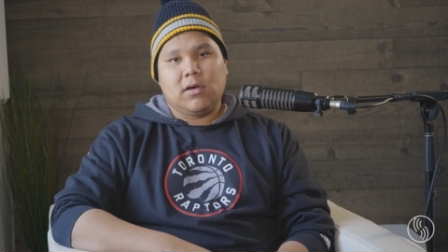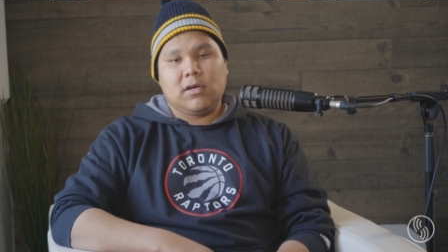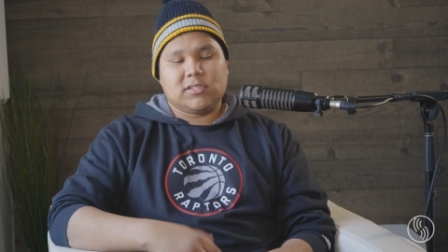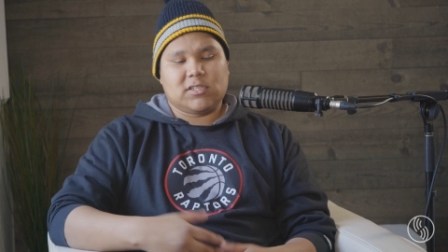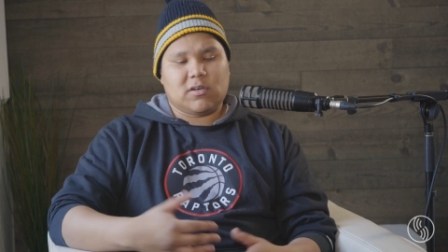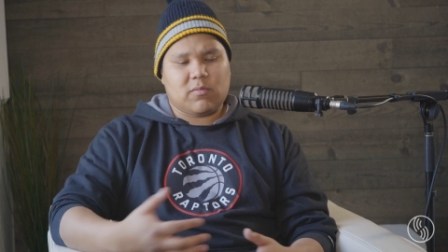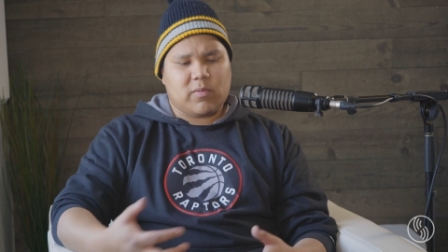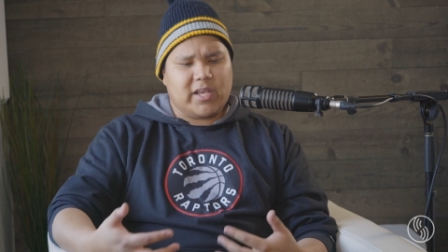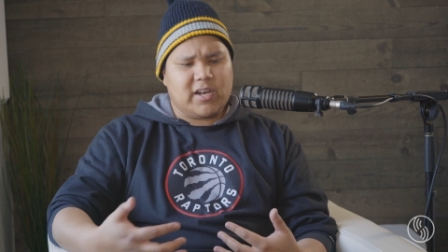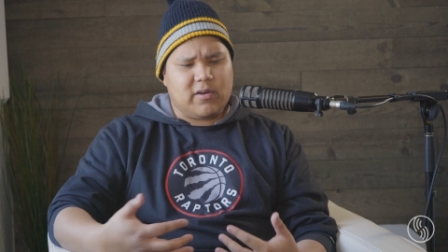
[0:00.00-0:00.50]

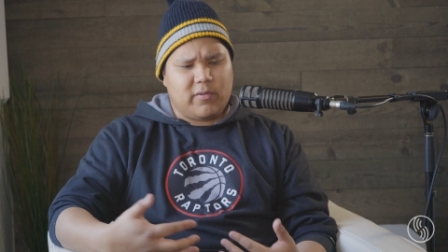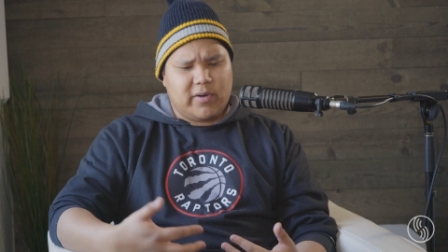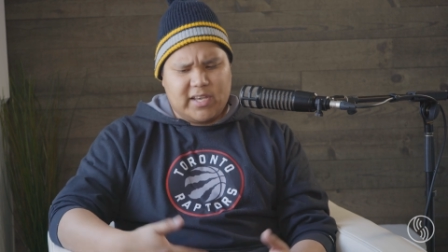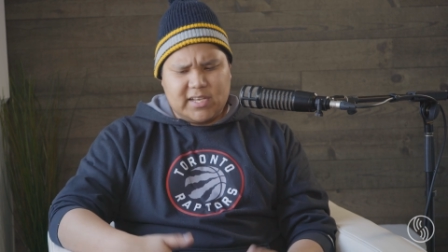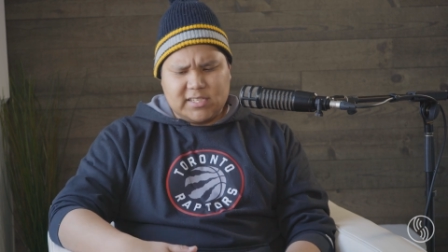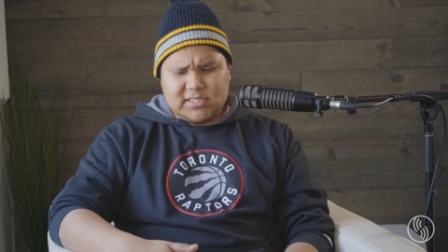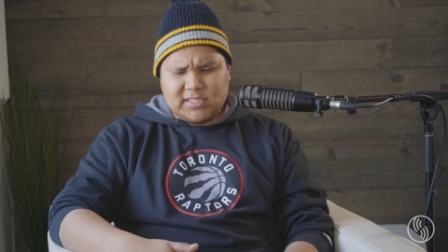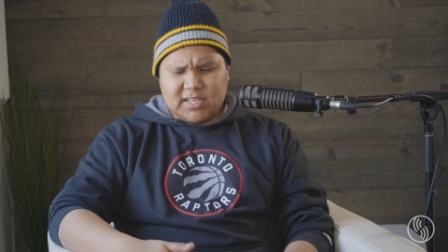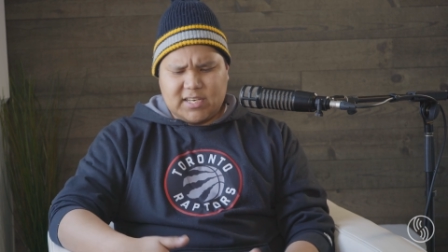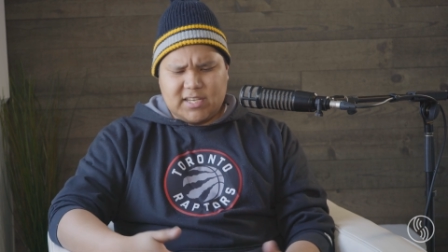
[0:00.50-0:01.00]
So right
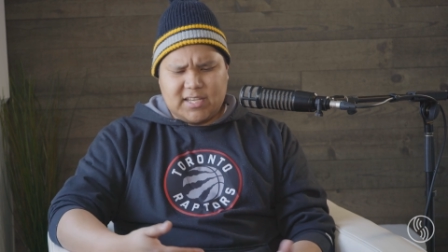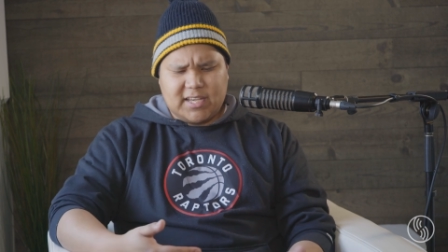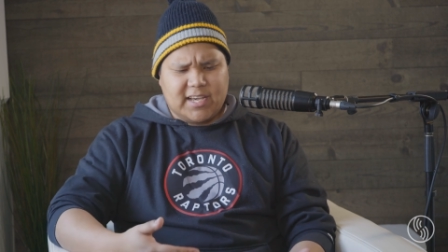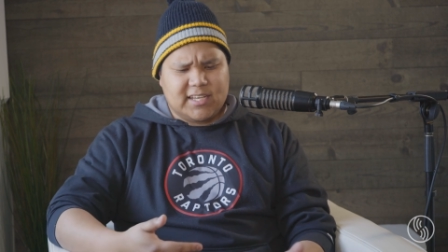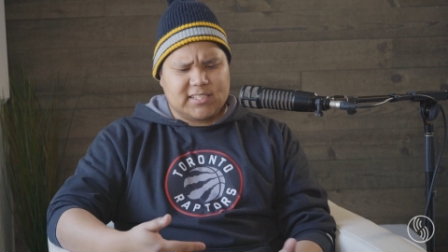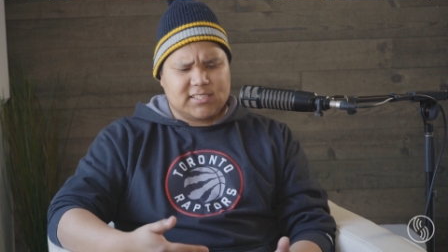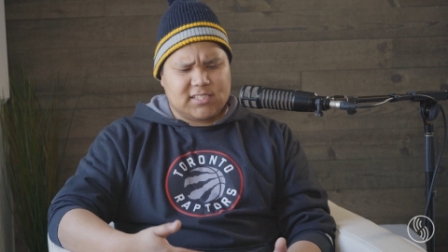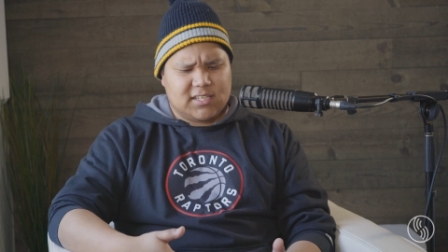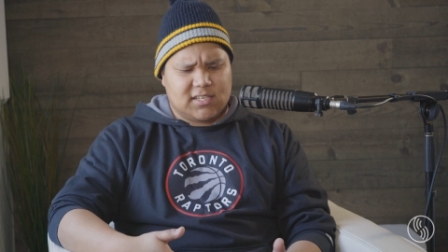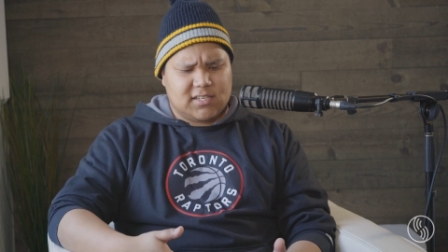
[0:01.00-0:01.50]
away I said
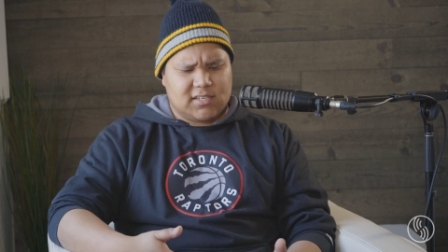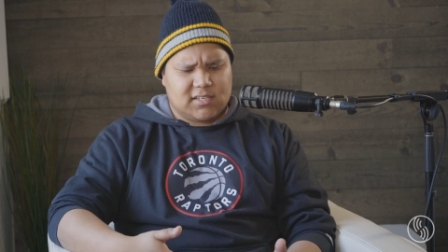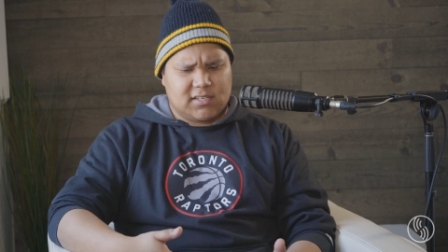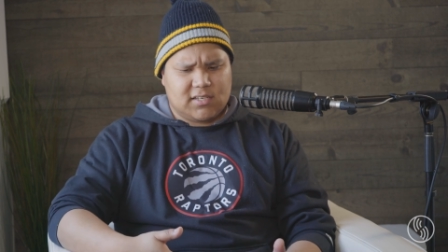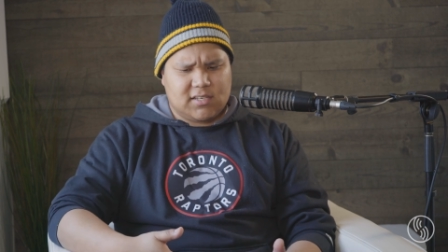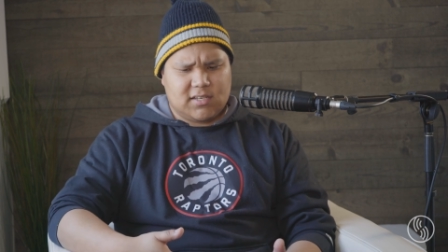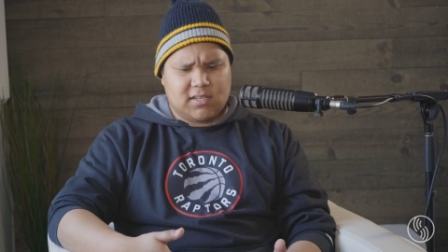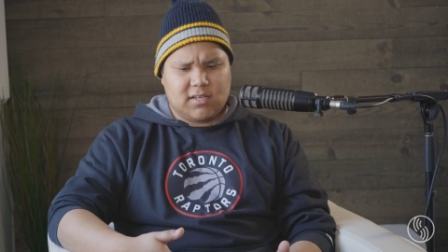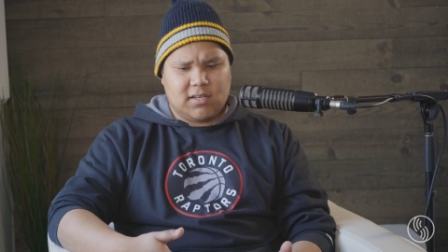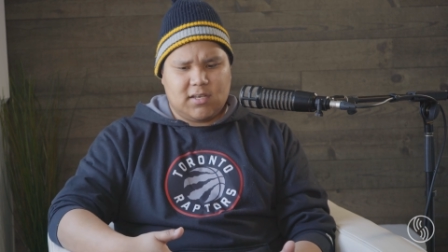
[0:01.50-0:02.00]
yes, and,
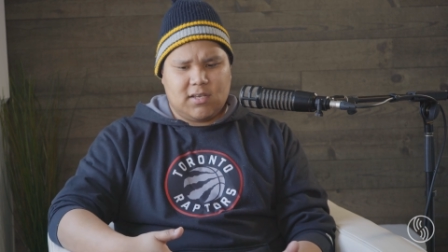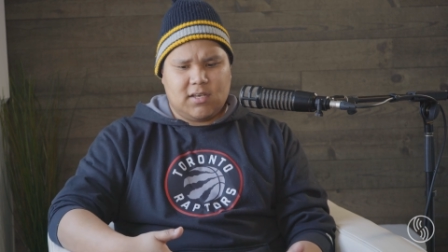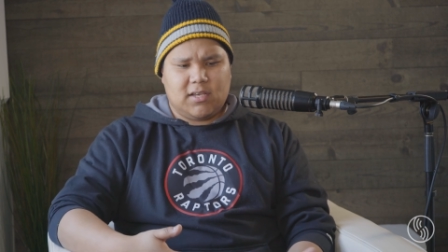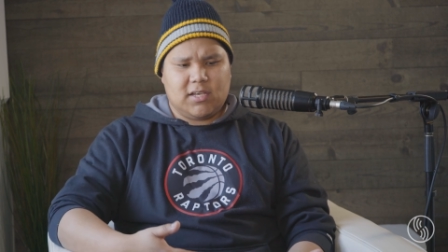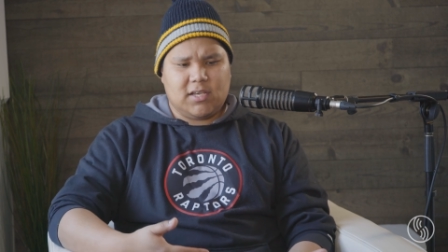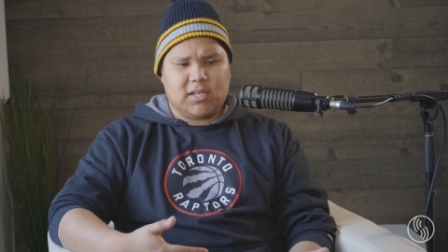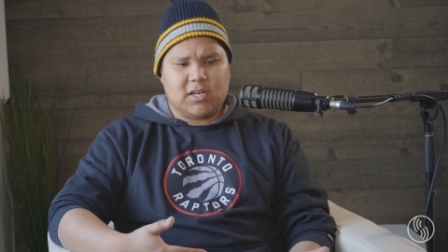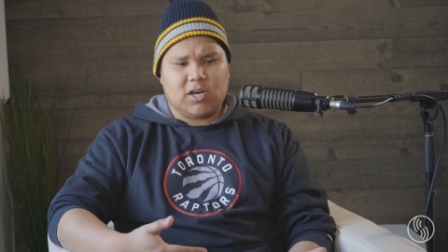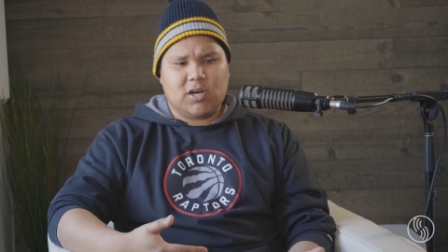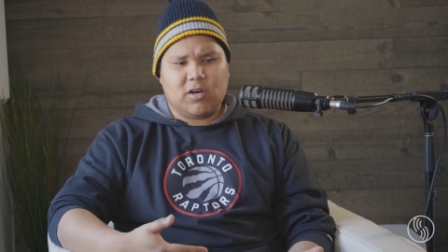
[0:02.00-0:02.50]

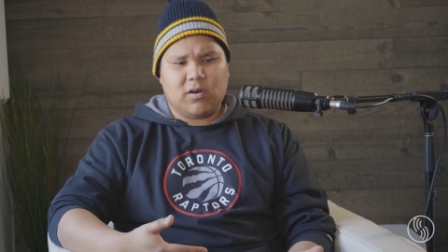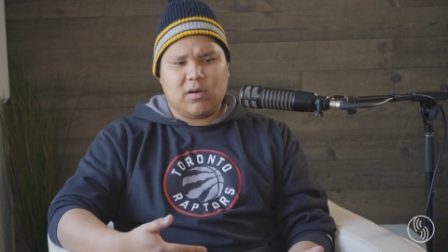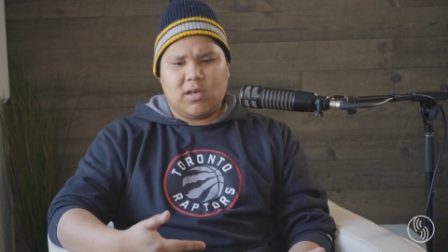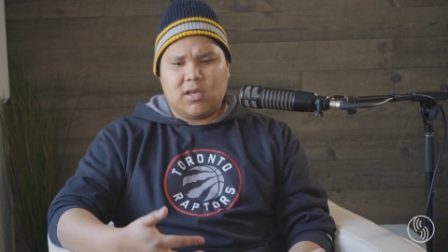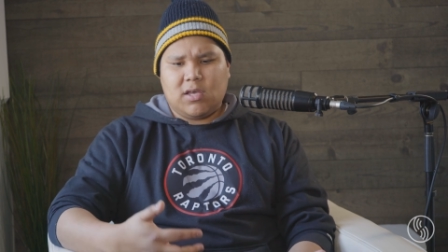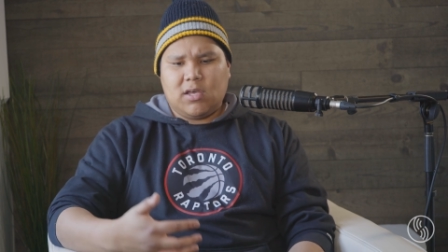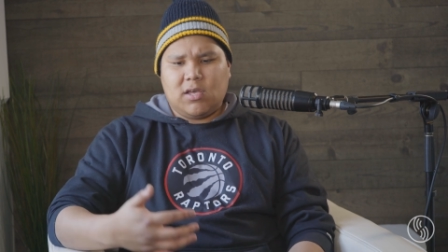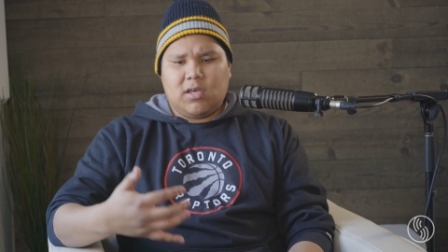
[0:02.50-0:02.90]
you know,